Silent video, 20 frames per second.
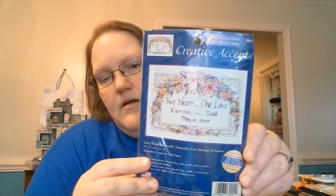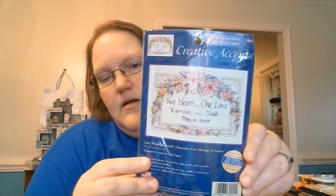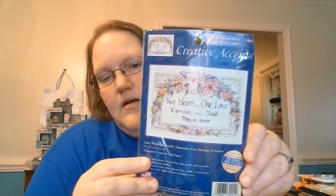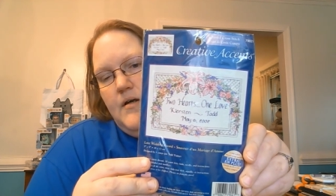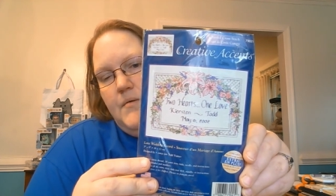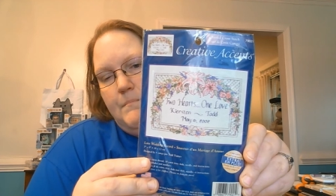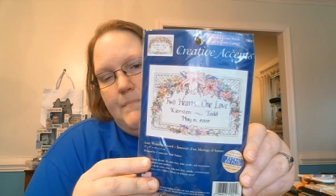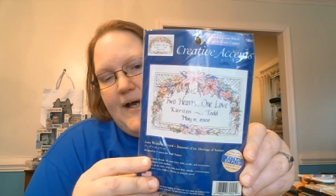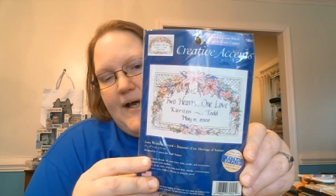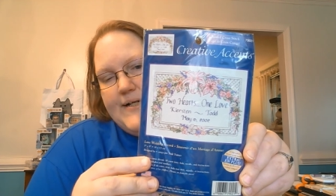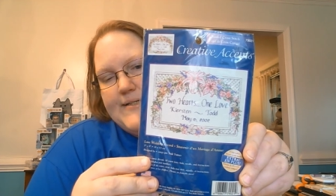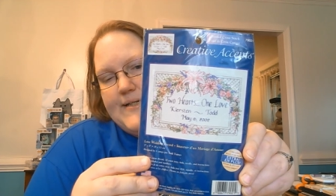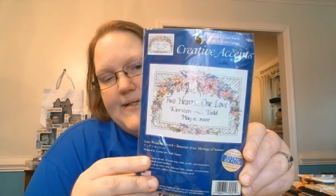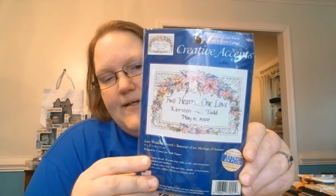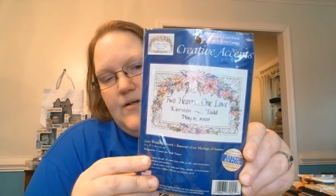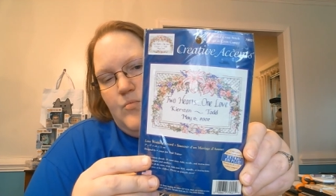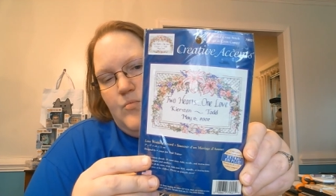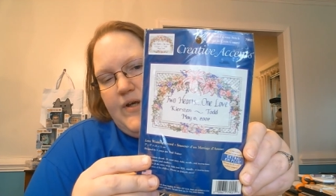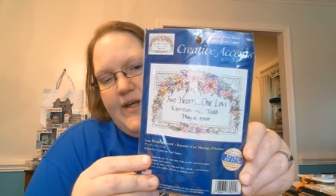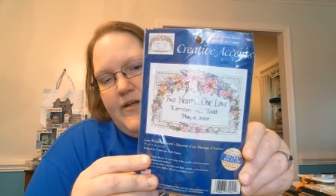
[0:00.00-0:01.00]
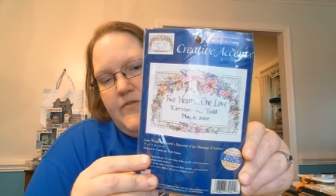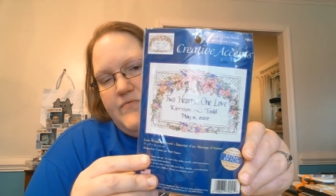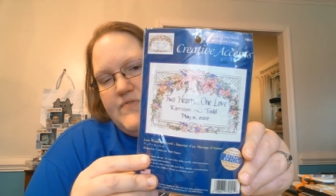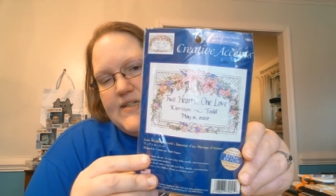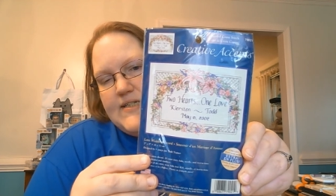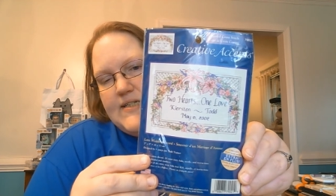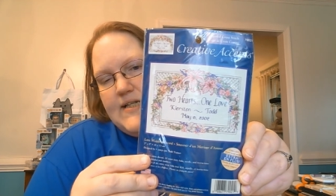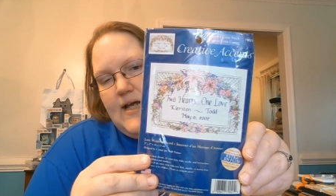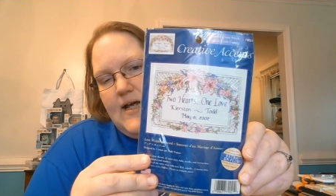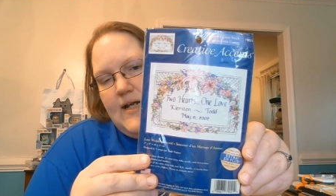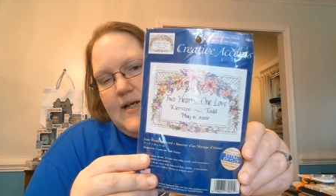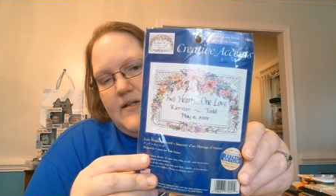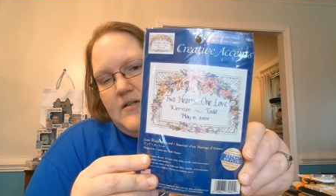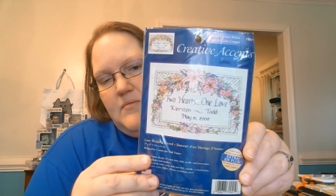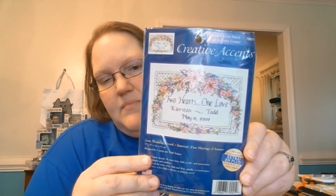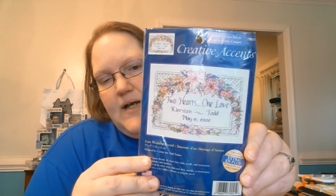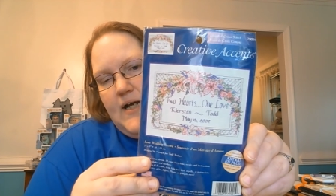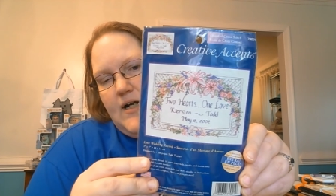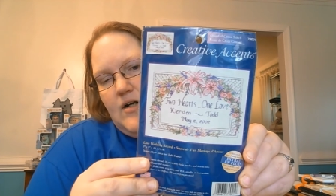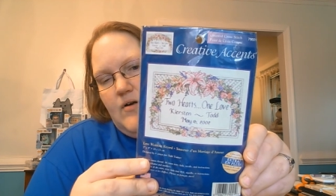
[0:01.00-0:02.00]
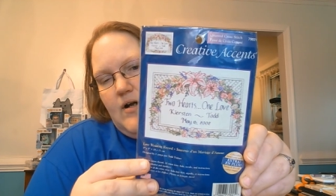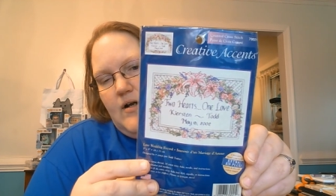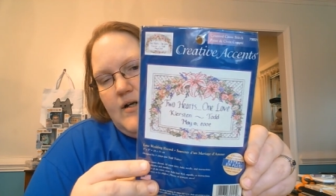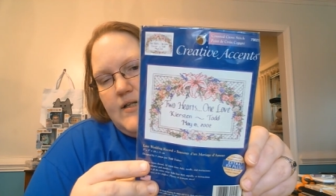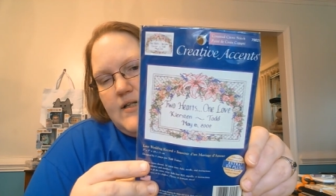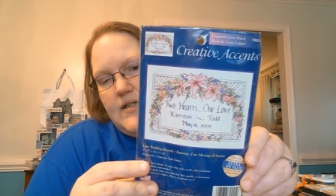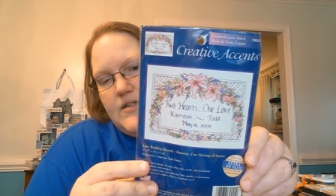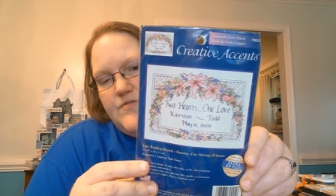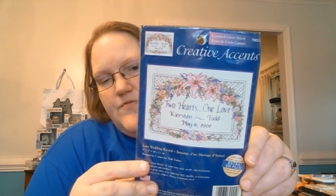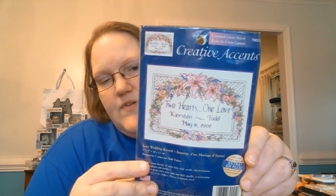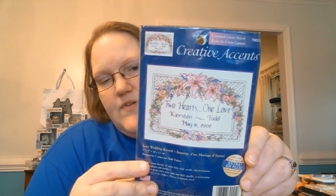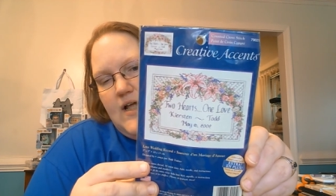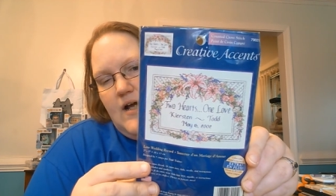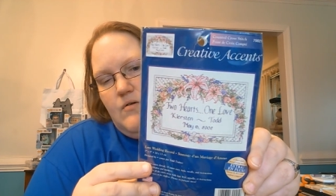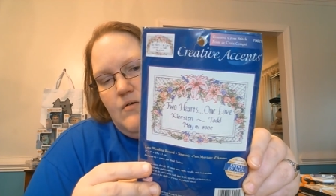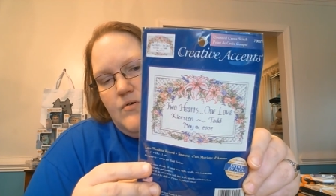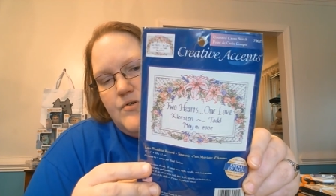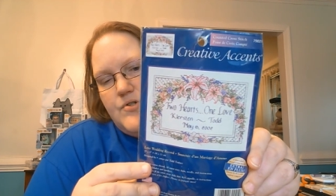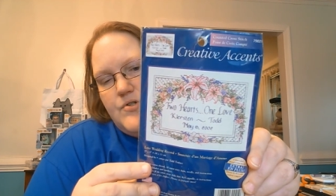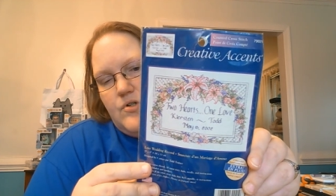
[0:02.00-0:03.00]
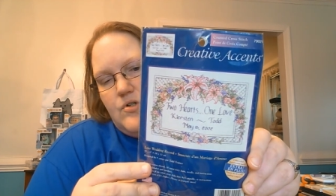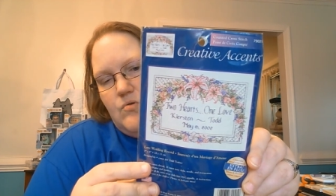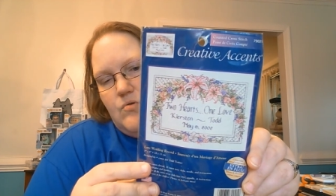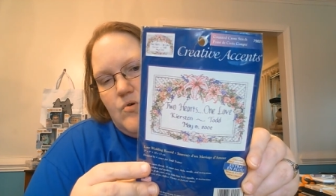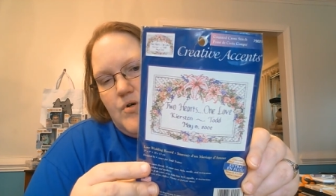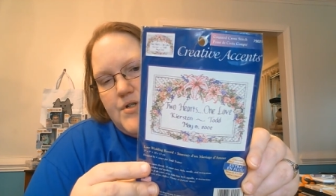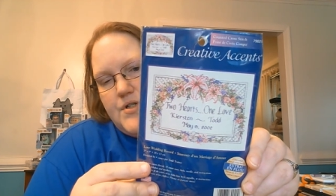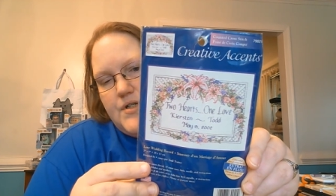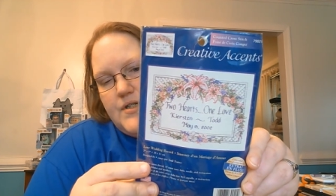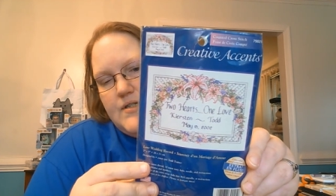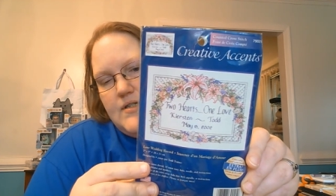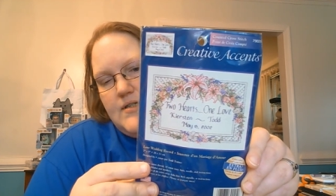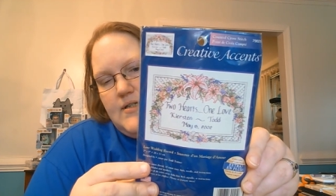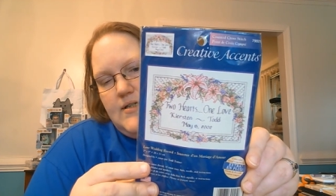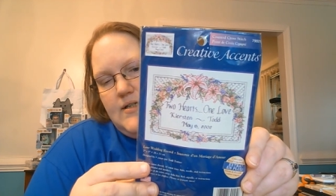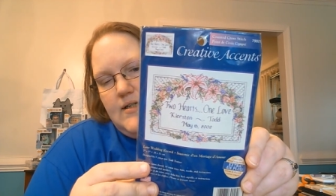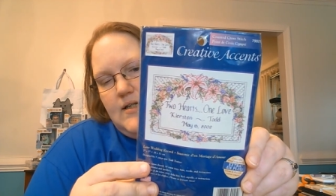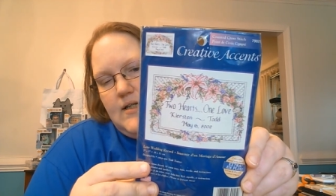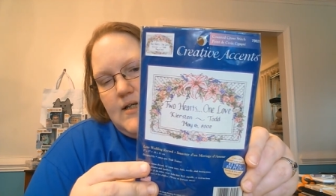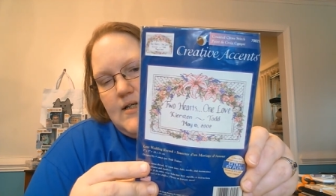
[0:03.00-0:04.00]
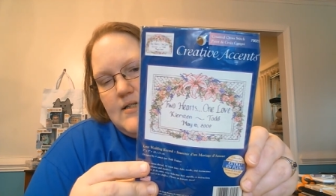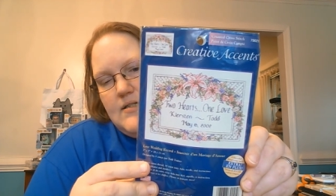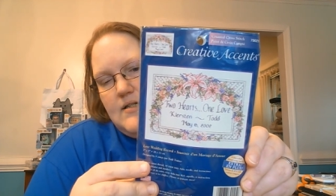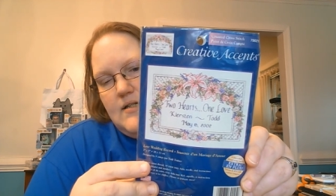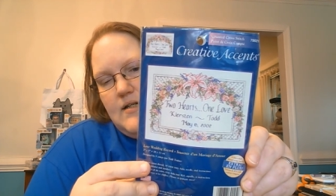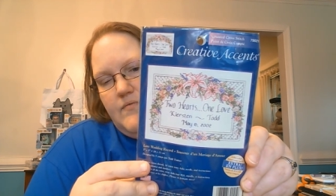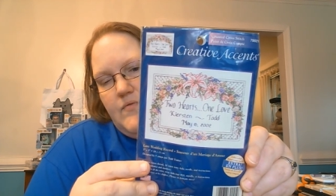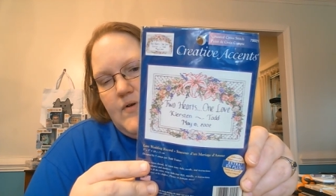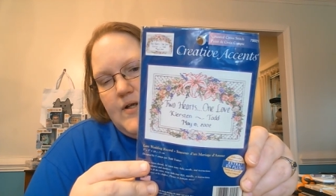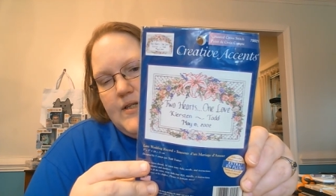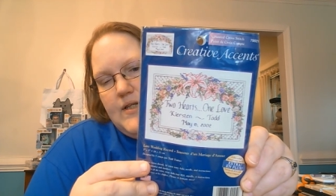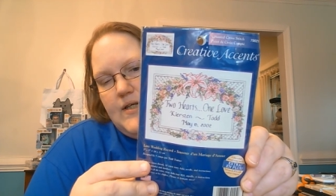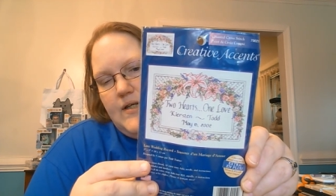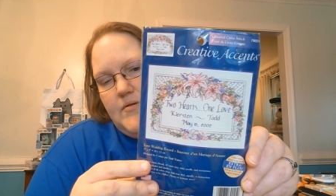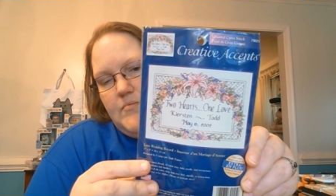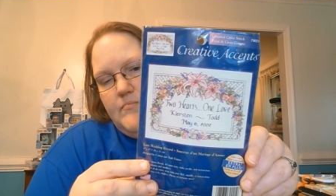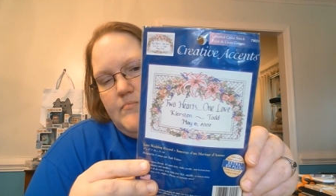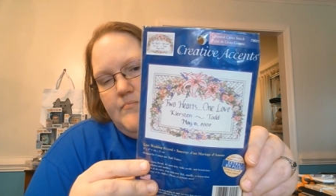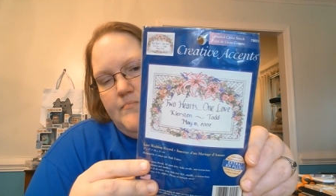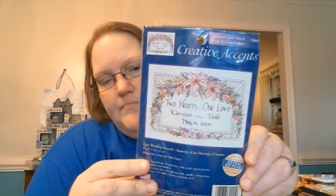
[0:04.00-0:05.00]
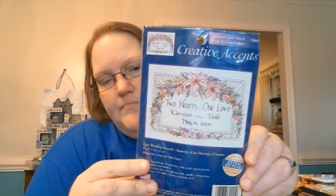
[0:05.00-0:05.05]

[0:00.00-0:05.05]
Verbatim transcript: basket weave design in the background and these flowers are gorgeous, the lilies and everything.